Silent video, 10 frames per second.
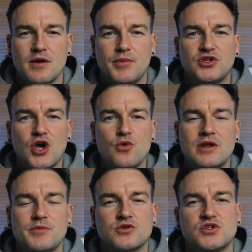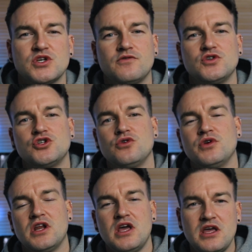But don't limit yourself to
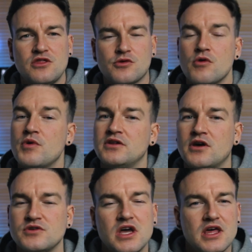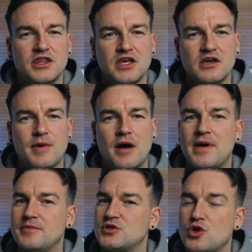shooting in through windows. Think about
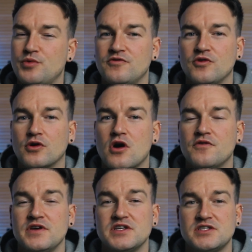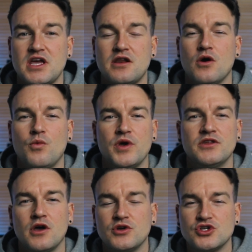maybe stopping for a coffee, sitting at a
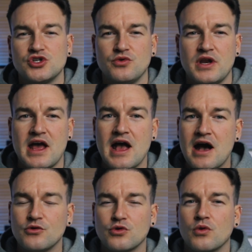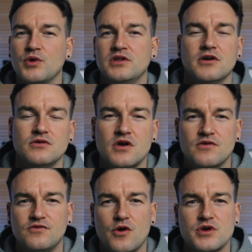window and shooting out through a window.
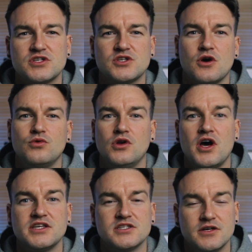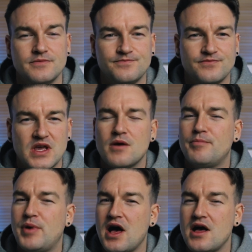Very soul lighter.
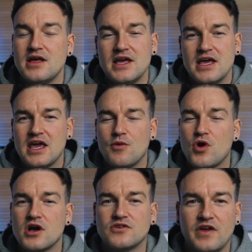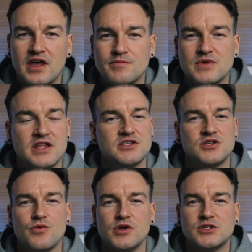But it worked for him and there's
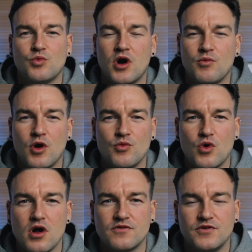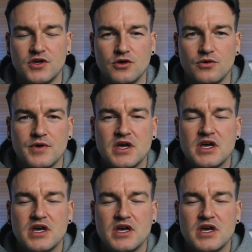no reason why it won't work for you.